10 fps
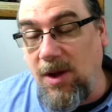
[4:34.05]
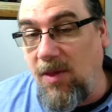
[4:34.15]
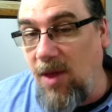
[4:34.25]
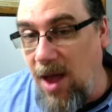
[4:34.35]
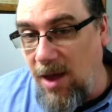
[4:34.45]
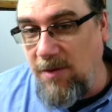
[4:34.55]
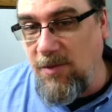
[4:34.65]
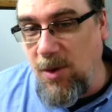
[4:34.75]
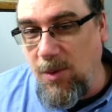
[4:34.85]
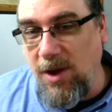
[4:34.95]
a lot of
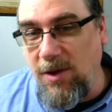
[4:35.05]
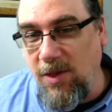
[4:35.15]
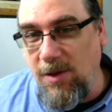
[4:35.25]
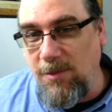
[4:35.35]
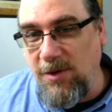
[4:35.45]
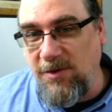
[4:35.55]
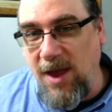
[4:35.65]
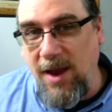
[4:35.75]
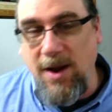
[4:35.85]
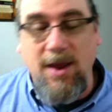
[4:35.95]
curriculum
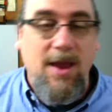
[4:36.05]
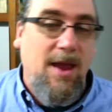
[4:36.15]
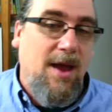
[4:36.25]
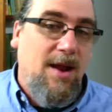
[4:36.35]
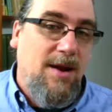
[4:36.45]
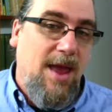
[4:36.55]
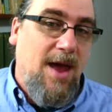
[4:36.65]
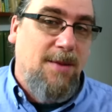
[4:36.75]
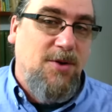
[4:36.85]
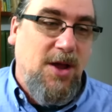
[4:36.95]
designing and
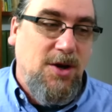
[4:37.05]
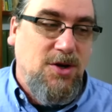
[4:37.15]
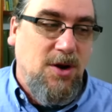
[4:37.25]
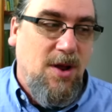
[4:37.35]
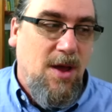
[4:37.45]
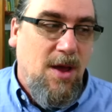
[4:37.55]
adaptation